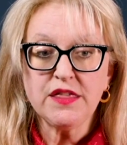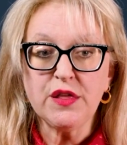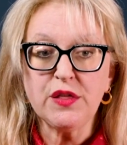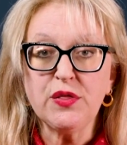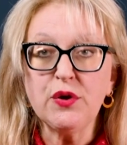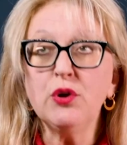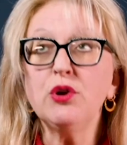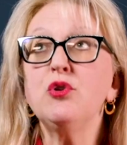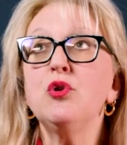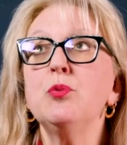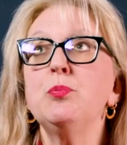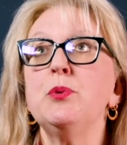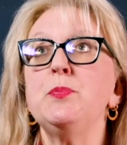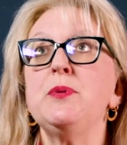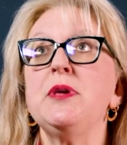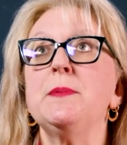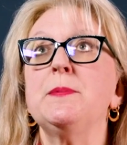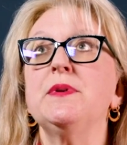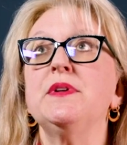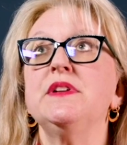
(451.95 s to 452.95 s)
The third group of
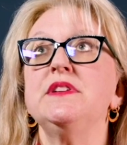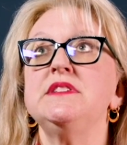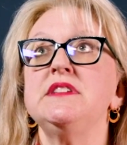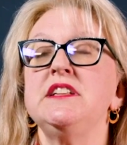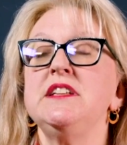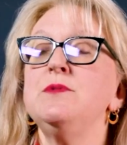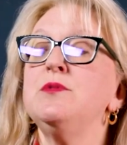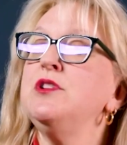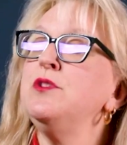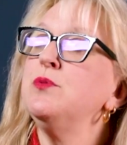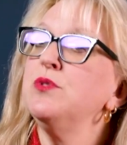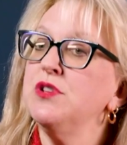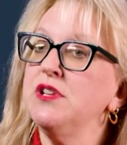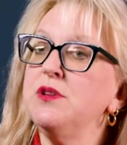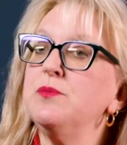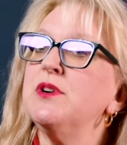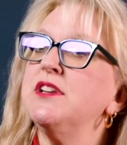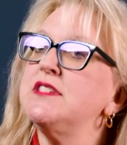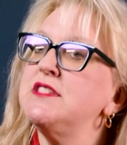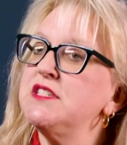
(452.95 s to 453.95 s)
people is anyone who really
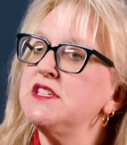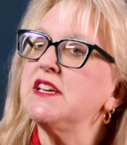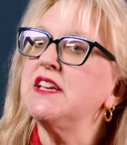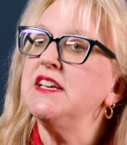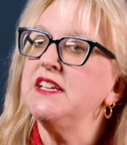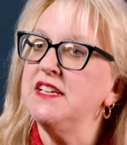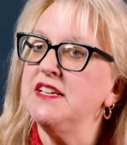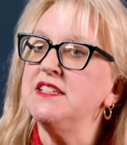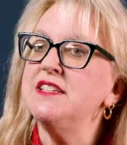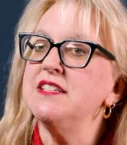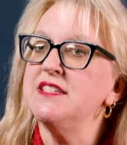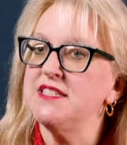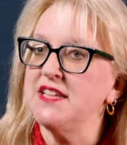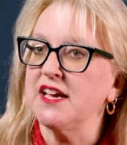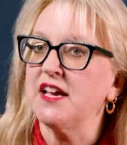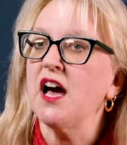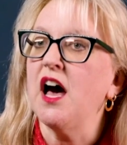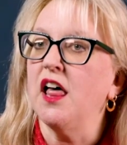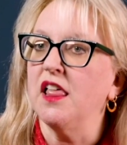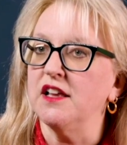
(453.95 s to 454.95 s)
wants to get into
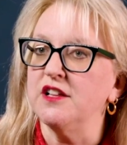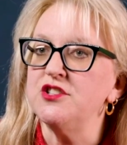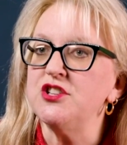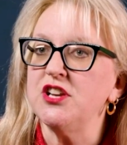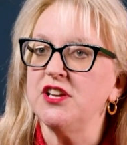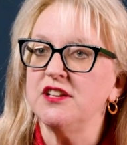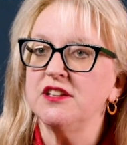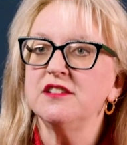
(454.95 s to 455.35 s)
psychology.